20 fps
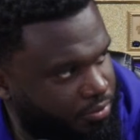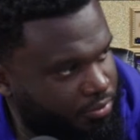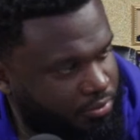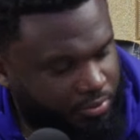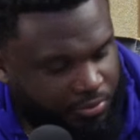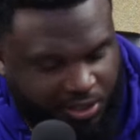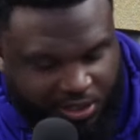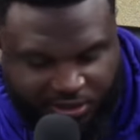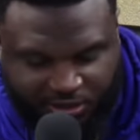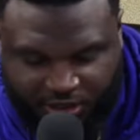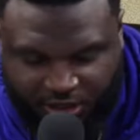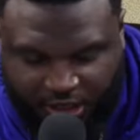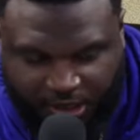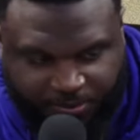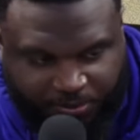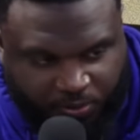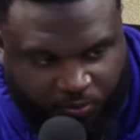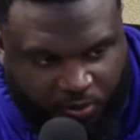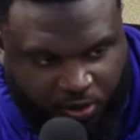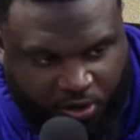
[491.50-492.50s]
Let's look up
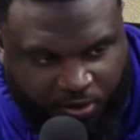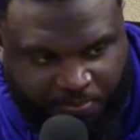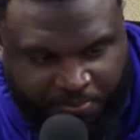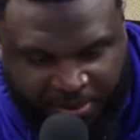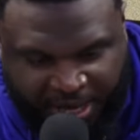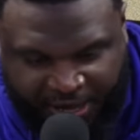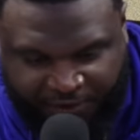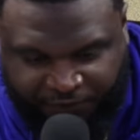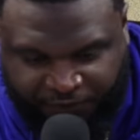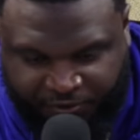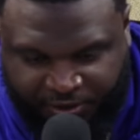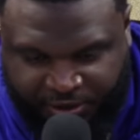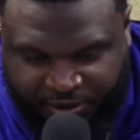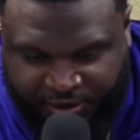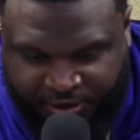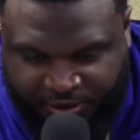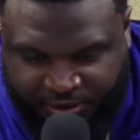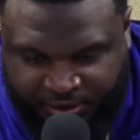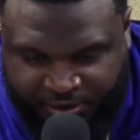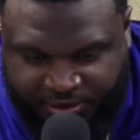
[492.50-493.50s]
the word manfully.
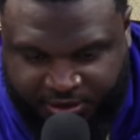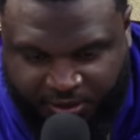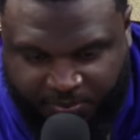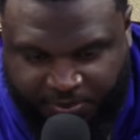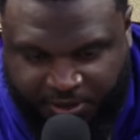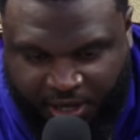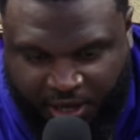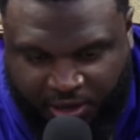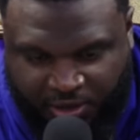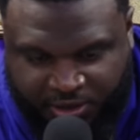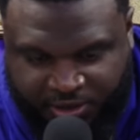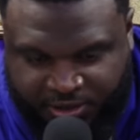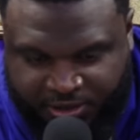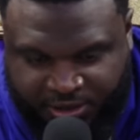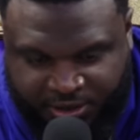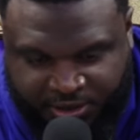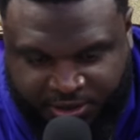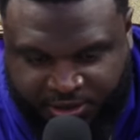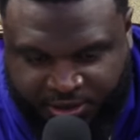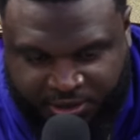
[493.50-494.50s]
Because some of y'all is,
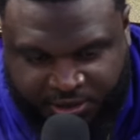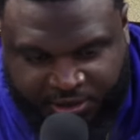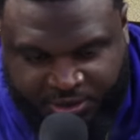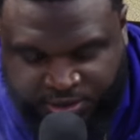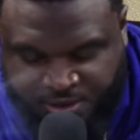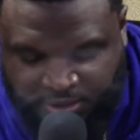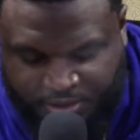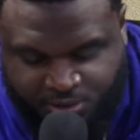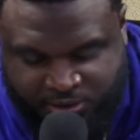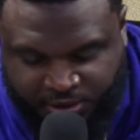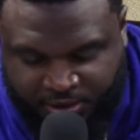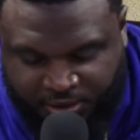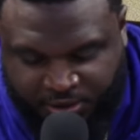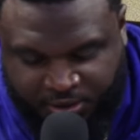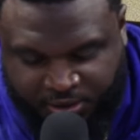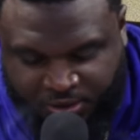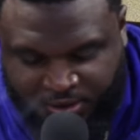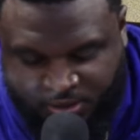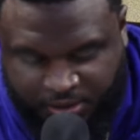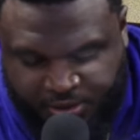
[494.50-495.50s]
just,
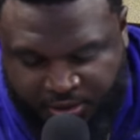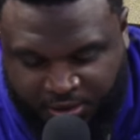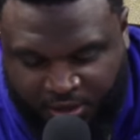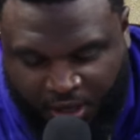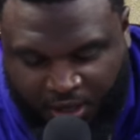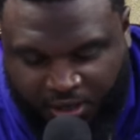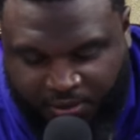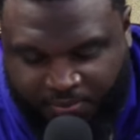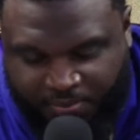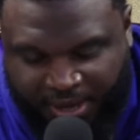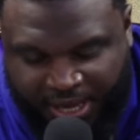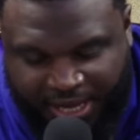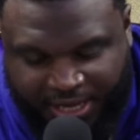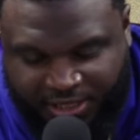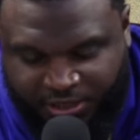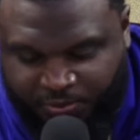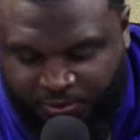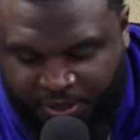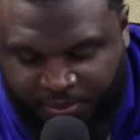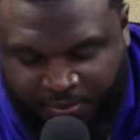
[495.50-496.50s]
y'all
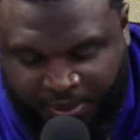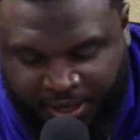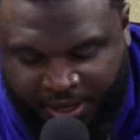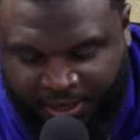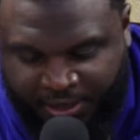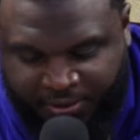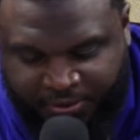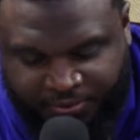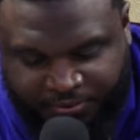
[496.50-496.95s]
amaze me, man.